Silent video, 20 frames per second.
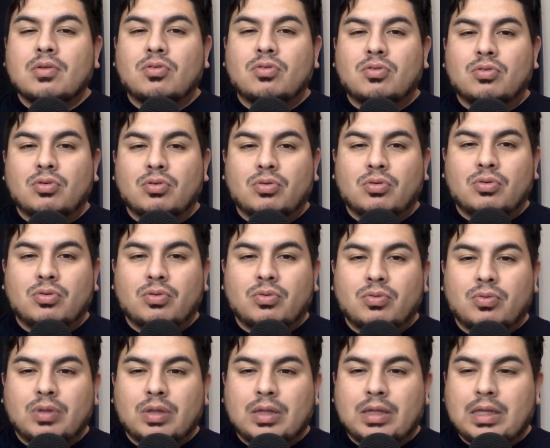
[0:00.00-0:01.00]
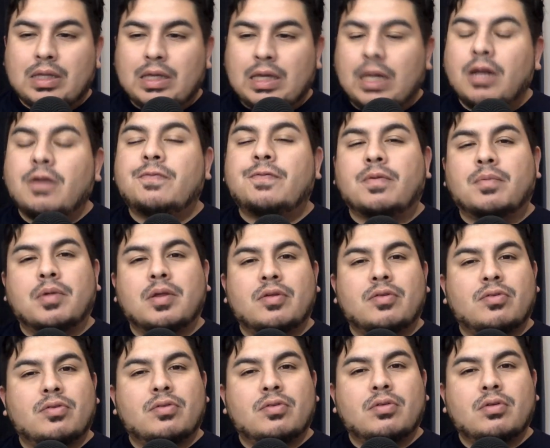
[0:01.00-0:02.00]
to the
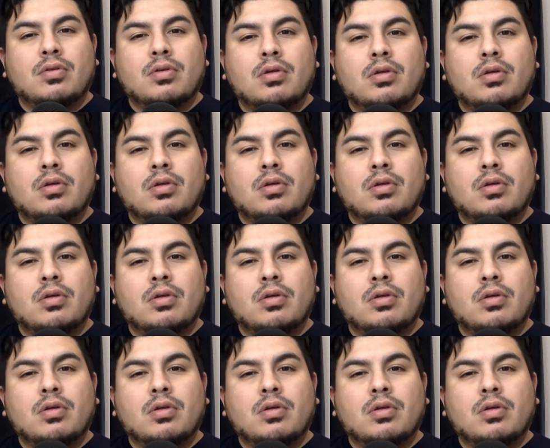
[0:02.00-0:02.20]
infamous